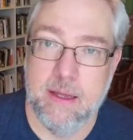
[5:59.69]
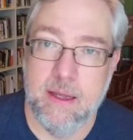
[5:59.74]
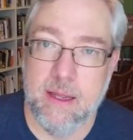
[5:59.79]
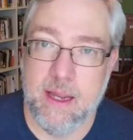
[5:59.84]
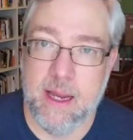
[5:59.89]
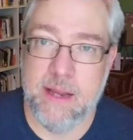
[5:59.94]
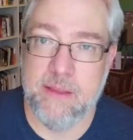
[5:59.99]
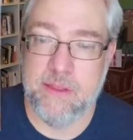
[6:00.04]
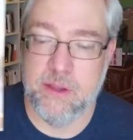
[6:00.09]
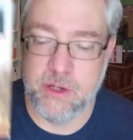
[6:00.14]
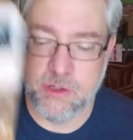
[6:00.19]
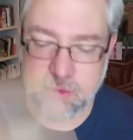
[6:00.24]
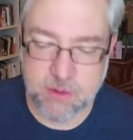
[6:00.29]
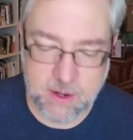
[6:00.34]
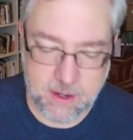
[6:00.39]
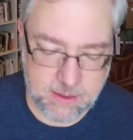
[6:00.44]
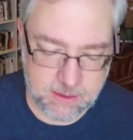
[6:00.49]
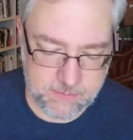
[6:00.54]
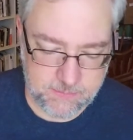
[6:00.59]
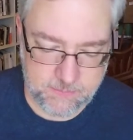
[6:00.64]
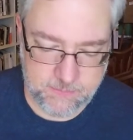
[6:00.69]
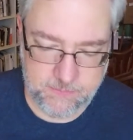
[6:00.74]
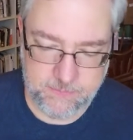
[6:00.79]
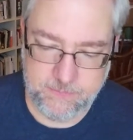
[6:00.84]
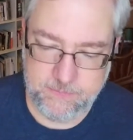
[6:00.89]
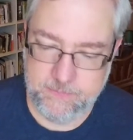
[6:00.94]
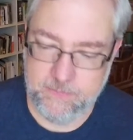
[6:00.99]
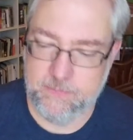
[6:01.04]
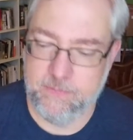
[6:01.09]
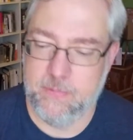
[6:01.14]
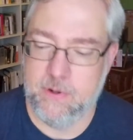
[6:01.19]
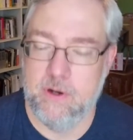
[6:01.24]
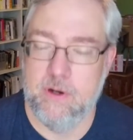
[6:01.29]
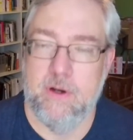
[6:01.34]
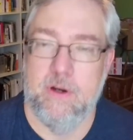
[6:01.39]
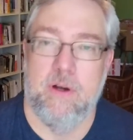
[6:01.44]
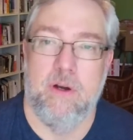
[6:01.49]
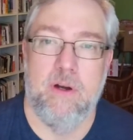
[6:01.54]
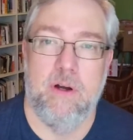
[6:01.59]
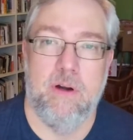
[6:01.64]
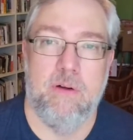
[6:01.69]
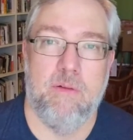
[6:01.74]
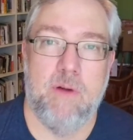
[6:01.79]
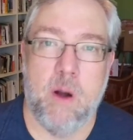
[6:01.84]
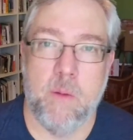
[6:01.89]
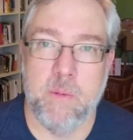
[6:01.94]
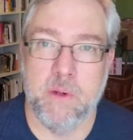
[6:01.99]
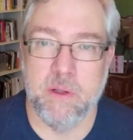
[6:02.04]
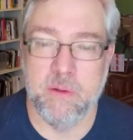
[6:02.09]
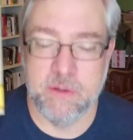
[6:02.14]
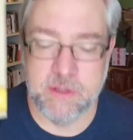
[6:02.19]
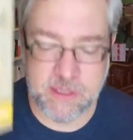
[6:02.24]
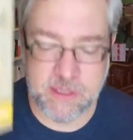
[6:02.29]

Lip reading: Anthony Trollope, Robert Louis